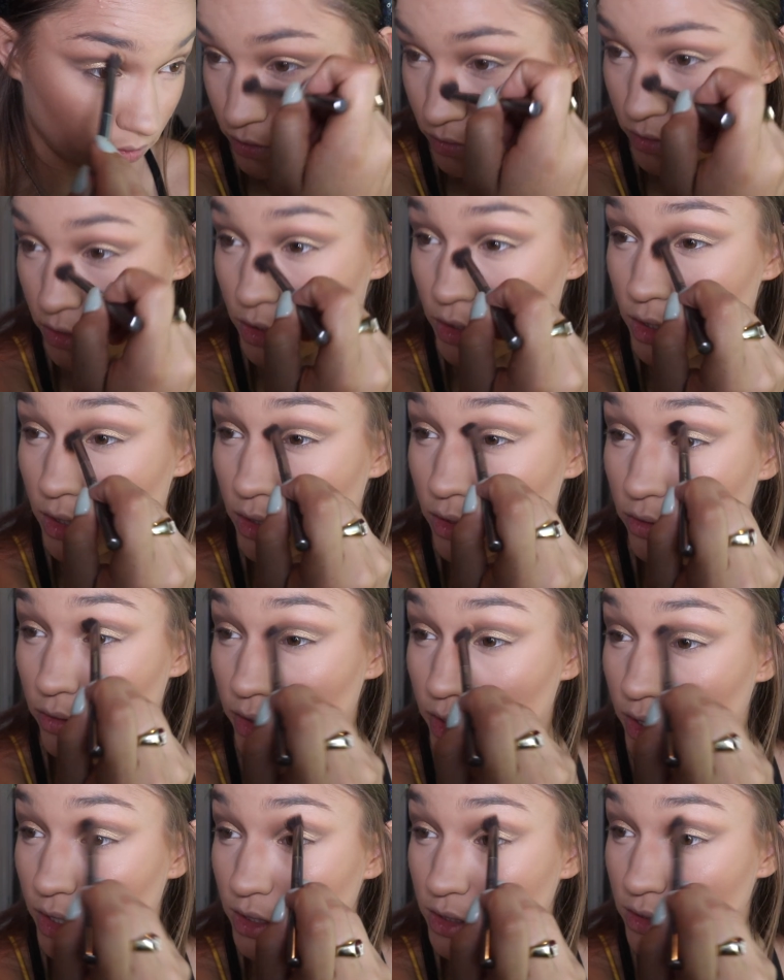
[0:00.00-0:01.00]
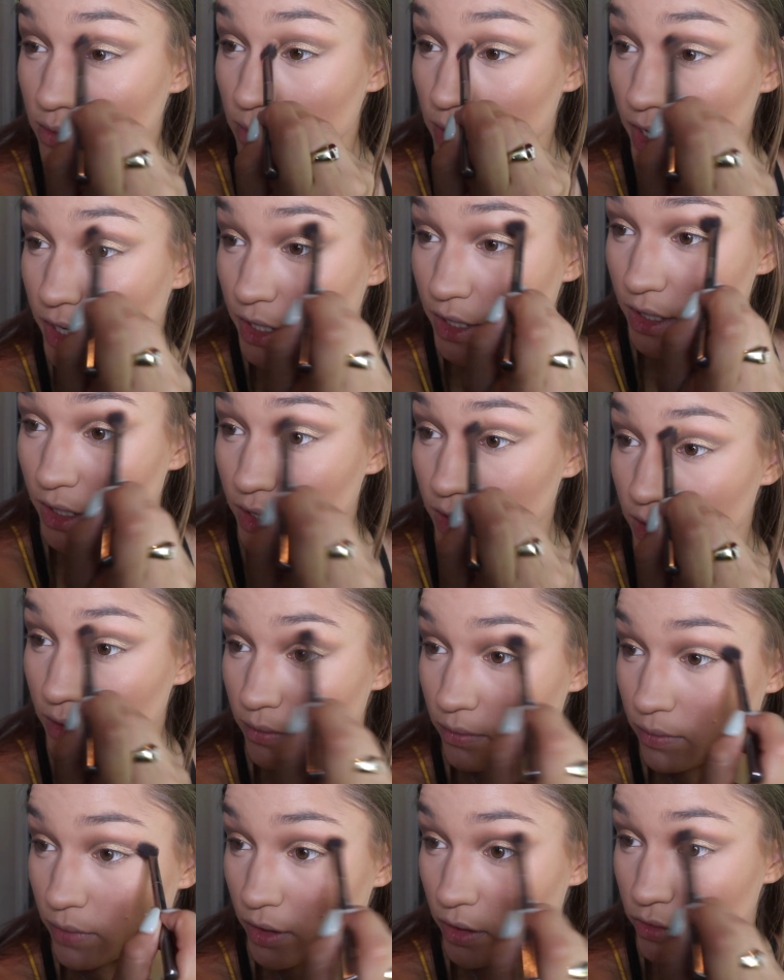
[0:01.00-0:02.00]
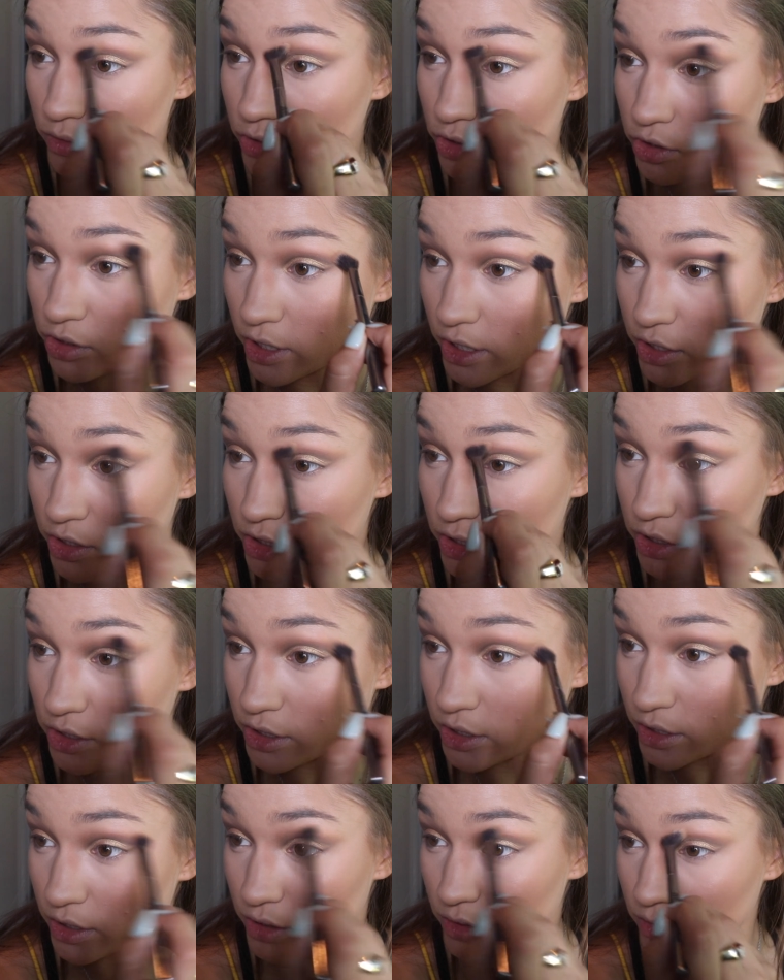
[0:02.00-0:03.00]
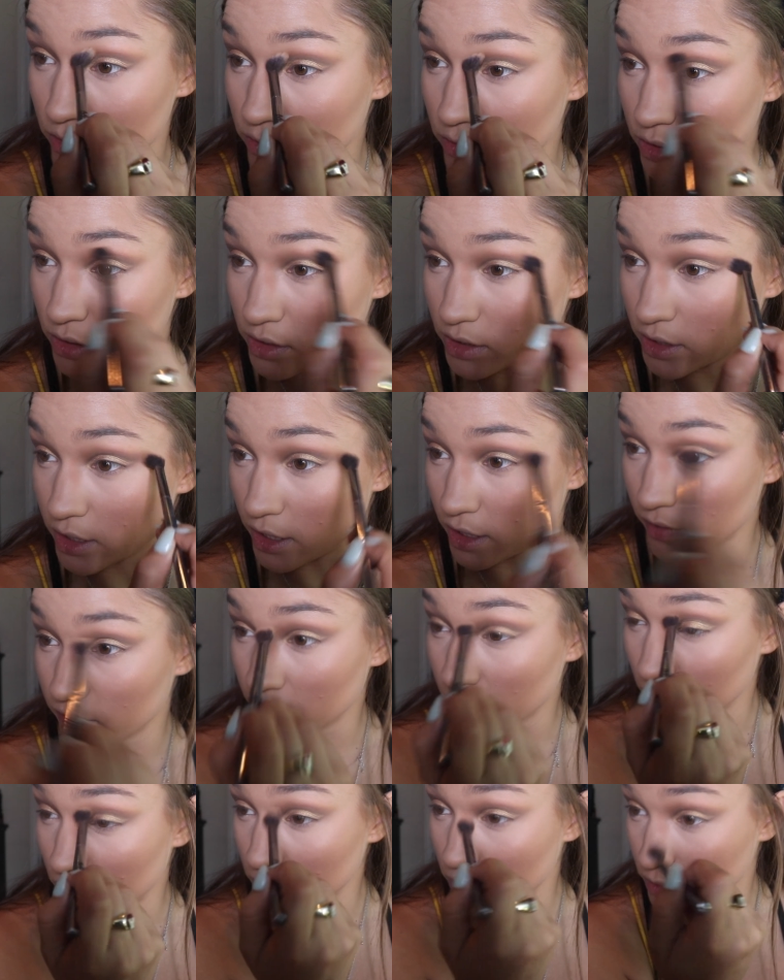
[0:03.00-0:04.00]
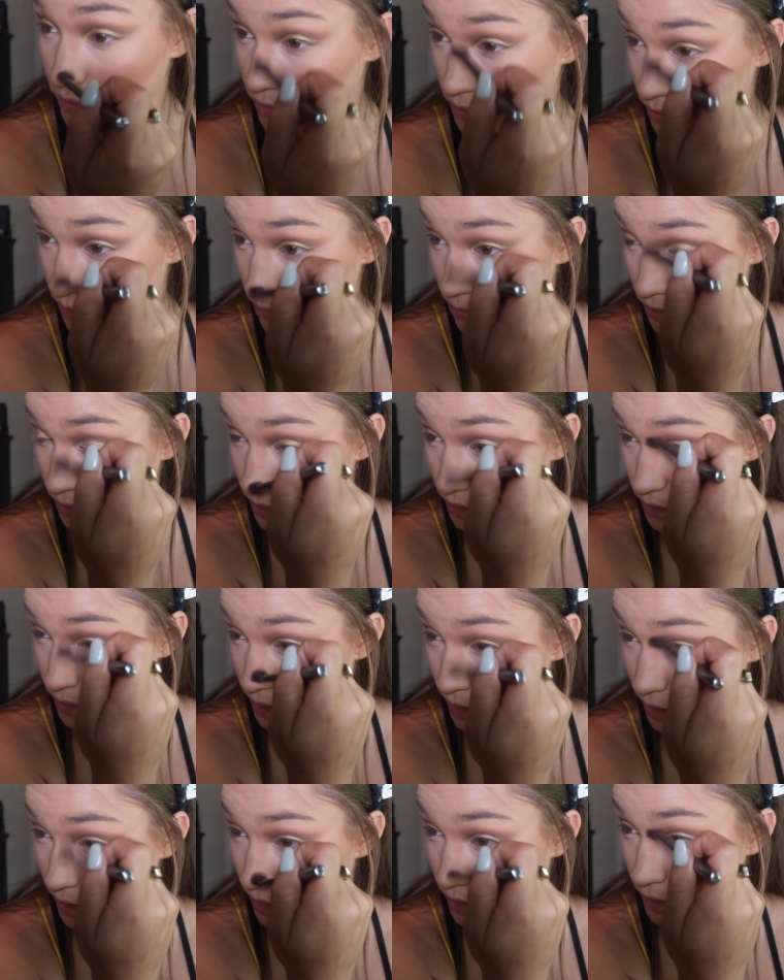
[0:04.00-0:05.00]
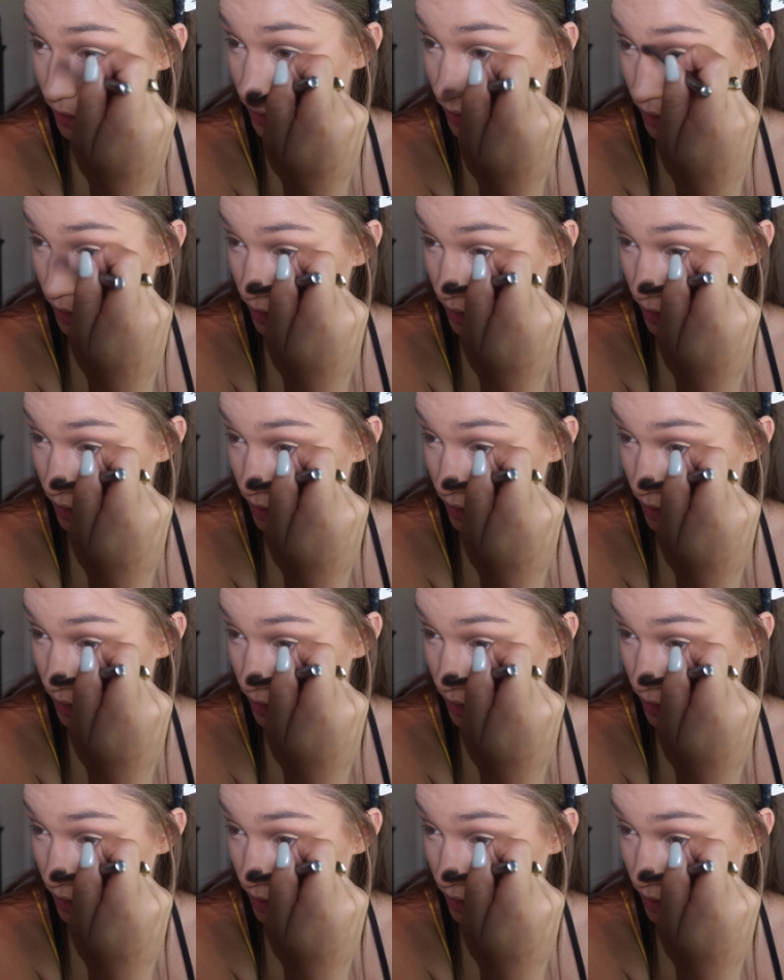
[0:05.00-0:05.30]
Really going into my bone structure too. This kind of helps with the blending and the